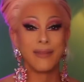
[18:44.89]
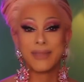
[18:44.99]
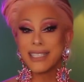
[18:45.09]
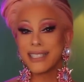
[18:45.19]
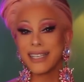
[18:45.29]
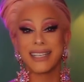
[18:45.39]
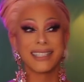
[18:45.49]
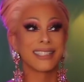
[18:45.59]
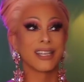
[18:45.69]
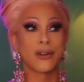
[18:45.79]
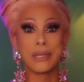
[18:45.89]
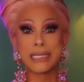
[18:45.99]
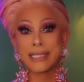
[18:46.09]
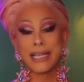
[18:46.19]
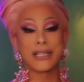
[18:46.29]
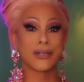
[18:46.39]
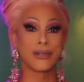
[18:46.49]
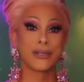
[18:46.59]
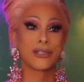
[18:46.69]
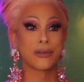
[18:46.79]
This is the
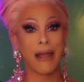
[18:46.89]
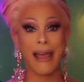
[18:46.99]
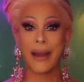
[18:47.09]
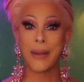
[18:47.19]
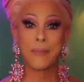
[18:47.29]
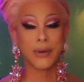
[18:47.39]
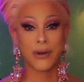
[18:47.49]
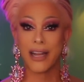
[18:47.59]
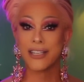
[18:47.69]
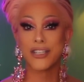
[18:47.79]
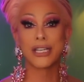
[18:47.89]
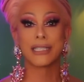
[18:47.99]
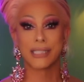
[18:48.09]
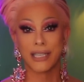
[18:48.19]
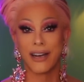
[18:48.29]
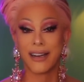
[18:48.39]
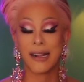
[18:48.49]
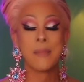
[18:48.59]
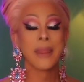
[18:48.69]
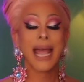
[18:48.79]
quintessential drag brunch
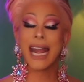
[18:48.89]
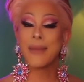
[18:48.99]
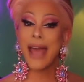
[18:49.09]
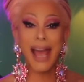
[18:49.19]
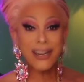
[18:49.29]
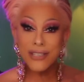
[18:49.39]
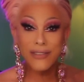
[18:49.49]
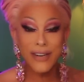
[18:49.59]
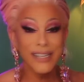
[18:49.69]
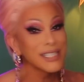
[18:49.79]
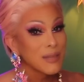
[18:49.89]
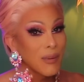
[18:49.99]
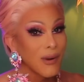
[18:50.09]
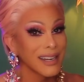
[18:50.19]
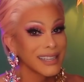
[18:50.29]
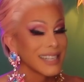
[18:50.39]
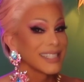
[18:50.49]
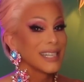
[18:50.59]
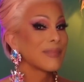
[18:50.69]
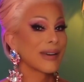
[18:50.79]
song. And I'm actually very disappointed that
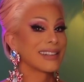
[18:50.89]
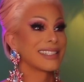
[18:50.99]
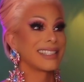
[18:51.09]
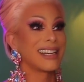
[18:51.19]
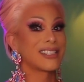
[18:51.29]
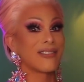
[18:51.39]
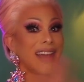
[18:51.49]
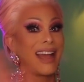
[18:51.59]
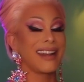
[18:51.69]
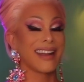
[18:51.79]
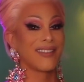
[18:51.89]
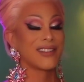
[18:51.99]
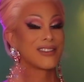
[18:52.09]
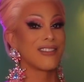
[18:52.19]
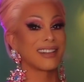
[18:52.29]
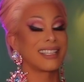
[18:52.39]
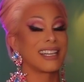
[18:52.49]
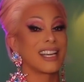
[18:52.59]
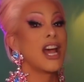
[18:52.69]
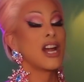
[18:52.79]
Tina Burner did not do any of the New York
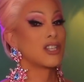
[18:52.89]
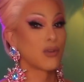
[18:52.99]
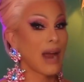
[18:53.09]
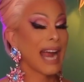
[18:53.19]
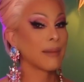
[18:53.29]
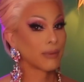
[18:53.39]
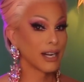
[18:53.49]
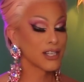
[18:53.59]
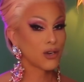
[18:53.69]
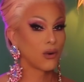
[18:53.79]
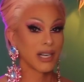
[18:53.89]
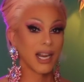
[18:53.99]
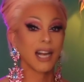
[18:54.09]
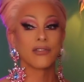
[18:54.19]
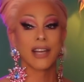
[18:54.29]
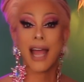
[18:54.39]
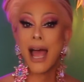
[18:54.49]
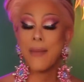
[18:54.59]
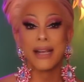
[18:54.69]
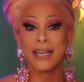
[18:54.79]
City drag brunch choreography,
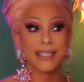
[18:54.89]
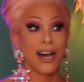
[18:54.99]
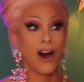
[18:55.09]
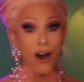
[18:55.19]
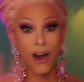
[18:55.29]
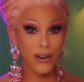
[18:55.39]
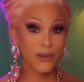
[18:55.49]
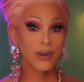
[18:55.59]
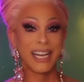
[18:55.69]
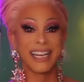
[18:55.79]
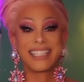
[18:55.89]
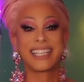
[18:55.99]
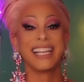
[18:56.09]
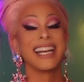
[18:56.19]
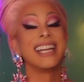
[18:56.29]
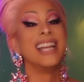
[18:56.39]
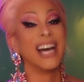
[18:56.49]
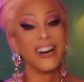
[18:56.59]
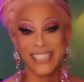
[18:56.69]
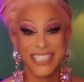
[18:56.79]
because all the queens
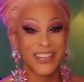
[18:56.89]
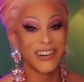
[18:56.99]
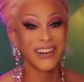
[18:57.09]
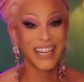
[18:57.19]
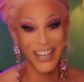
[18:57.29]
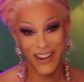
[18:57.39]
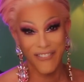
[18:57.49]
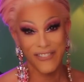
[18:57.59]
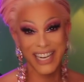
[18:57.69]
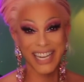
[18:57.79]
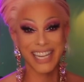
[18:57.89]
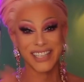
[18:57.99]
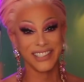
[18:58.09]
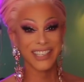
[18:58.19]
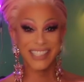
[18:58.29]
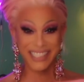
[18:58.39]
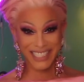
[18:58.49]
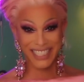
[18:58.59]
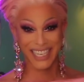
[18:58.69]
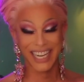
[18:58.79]
know this choreography in New York
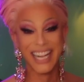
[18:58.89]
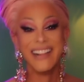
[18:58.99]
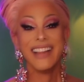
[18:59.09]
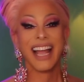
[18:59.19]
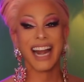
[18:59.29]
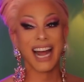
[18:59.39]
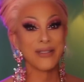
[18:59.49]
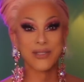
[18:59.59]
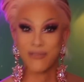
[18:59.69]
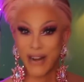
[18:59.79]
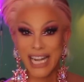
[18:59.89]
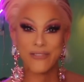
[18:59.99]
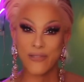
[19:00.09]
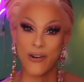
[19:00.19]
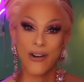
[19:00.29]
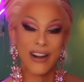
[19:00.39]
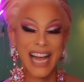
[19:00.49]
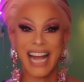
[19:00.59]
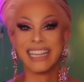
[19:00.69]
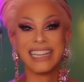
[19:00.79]
City, and I was waiting for
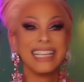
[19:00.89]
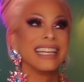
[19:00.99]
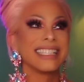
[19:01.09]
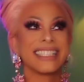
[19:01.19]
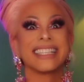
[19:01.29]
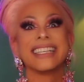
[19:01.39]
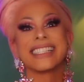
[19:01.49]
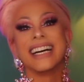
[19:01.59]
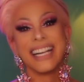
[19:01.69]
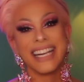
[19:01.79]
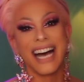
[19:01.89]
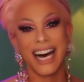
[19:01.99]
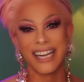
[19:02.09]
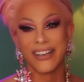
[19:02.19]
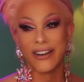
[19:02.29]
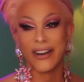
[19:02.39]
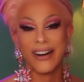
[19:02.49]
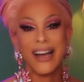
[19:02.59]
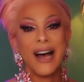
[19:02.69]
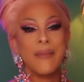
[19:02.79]
at least just a nod,
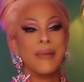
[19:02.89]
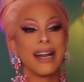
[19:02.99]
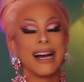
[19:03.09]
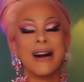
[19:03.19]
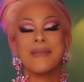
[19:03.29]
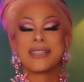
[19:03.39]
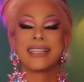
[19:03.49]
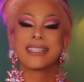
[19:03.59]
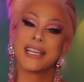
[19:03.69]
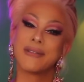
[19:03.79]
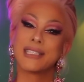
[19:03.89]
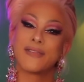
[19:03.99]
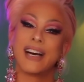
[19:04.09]
girl. But she still was